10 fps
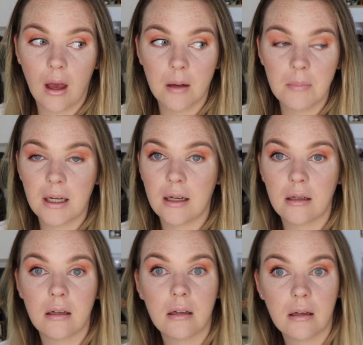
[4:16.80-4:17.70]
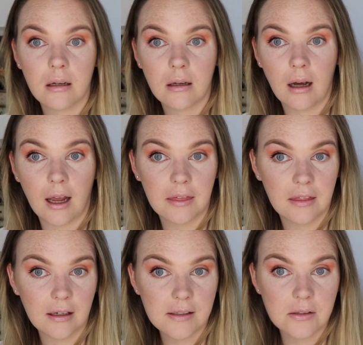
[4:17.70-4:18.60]
I mean, I
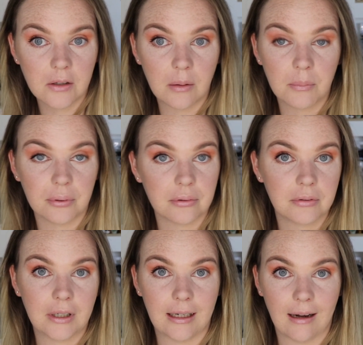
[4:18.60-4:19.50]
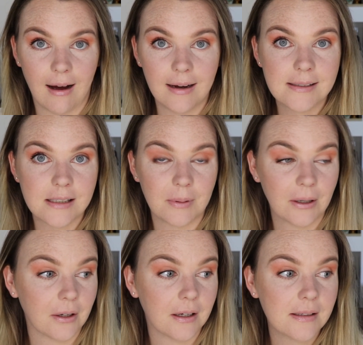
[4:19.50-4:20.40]
think it's looking pretty nice, to be
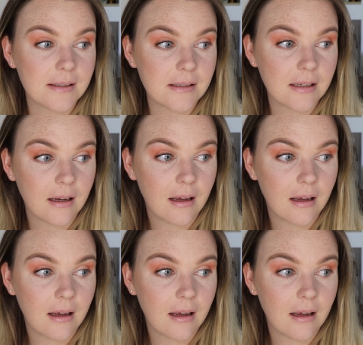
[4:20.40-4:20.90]
honest.